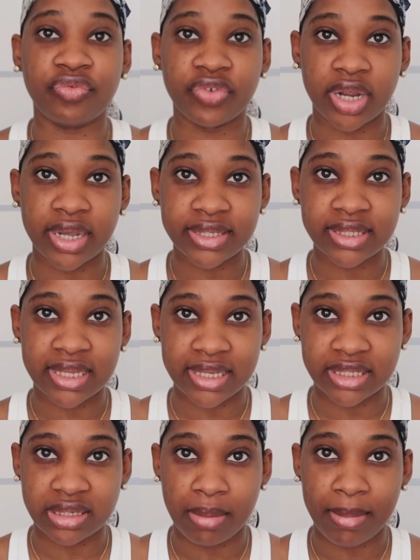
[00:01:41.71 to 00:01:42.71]
first
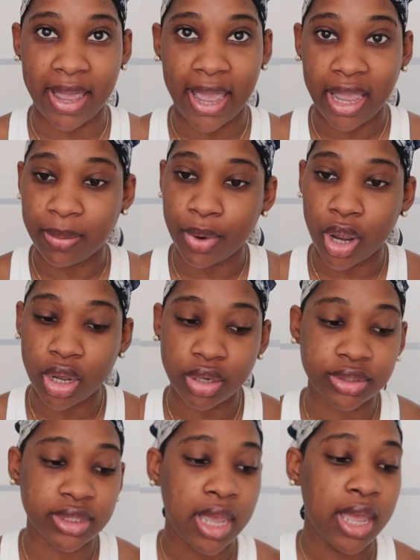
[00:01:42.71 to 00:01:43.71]
is my
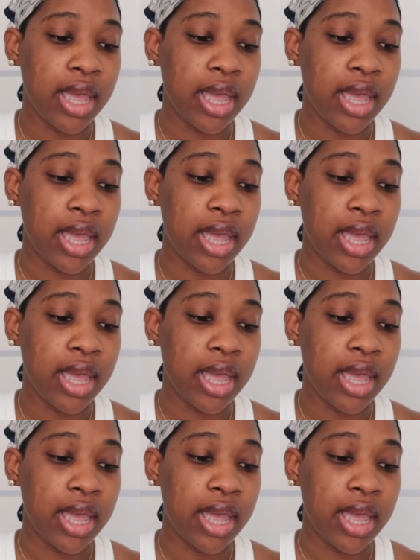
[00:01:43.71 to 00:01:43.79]
eyebrows.